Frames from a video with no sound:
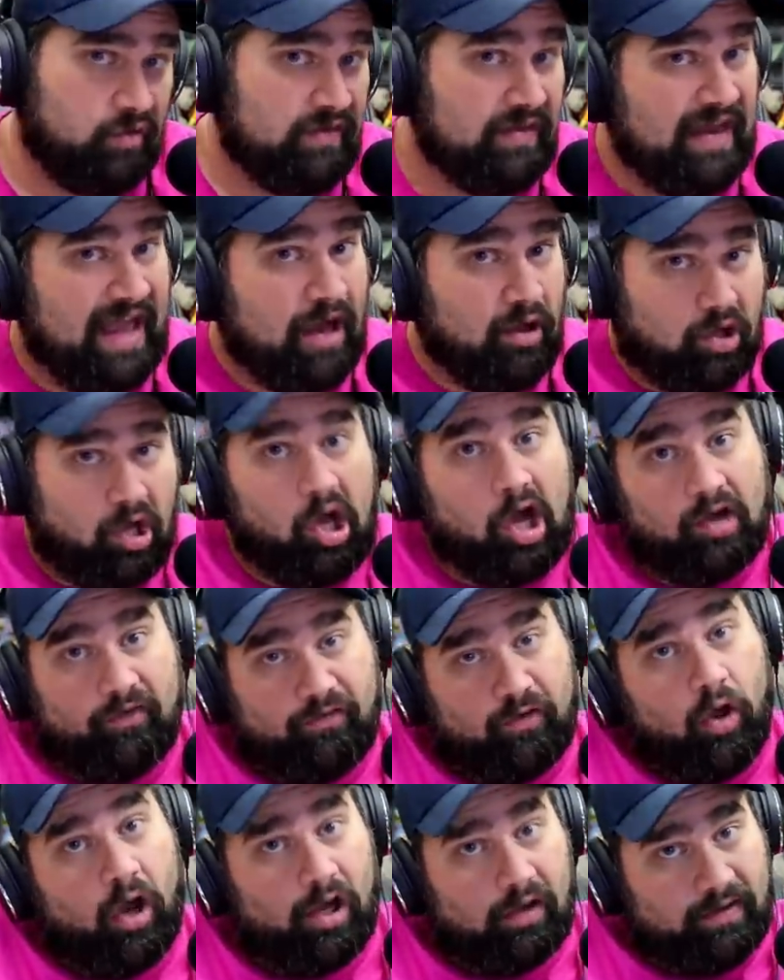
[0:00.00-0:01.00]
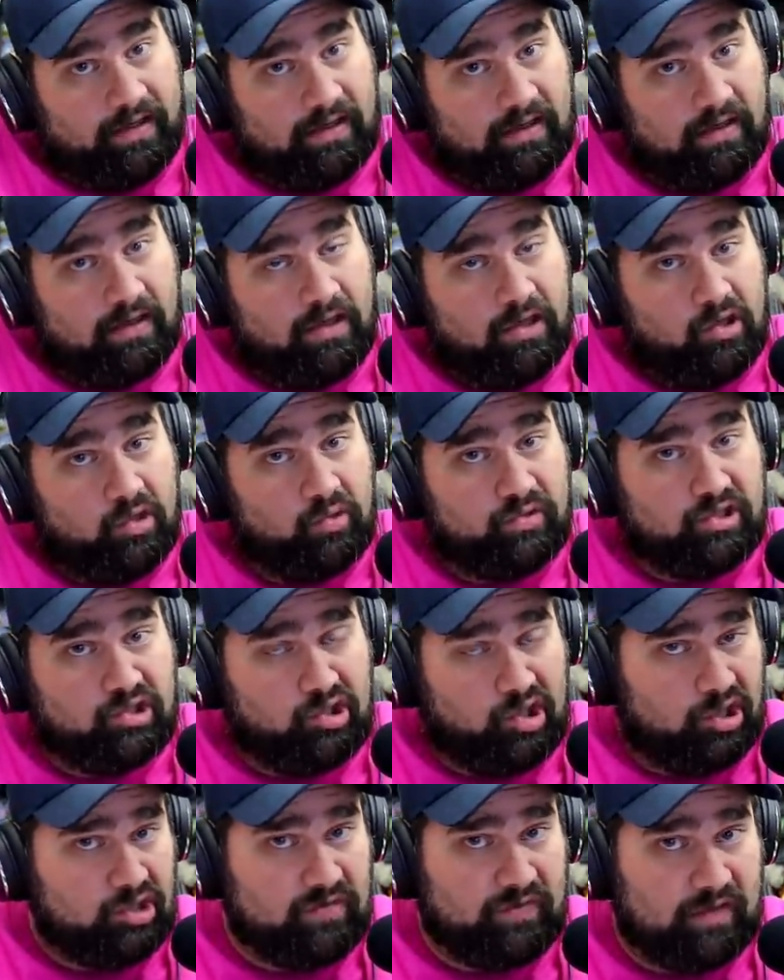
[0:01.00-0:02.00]
that the alcoholic who's in
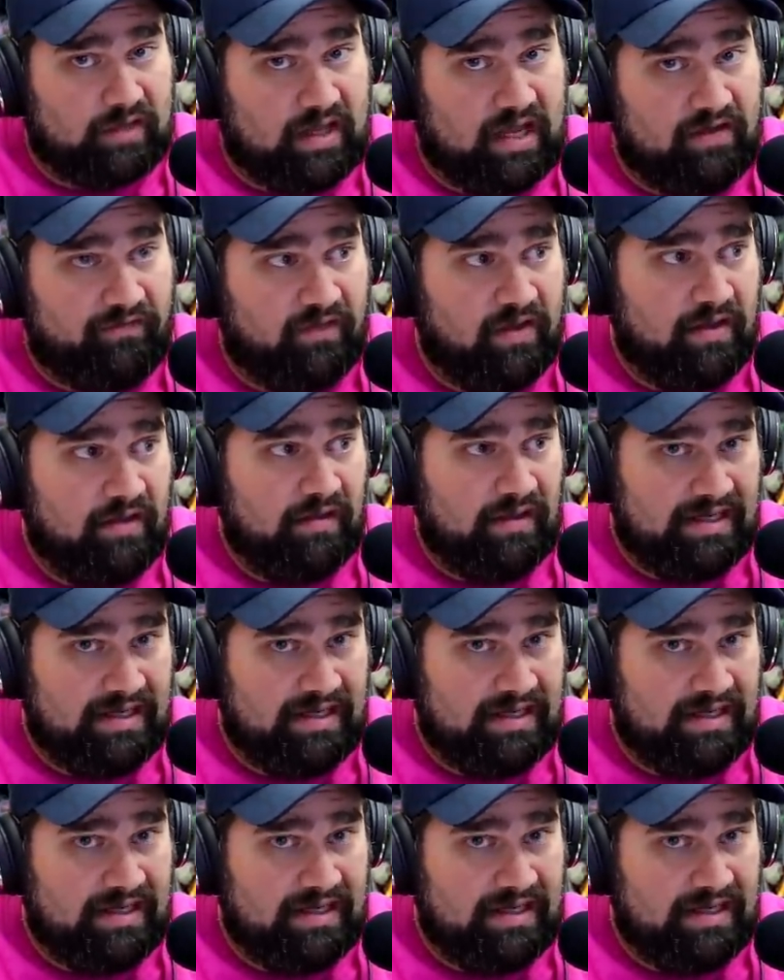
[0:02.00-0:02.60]
charge of her life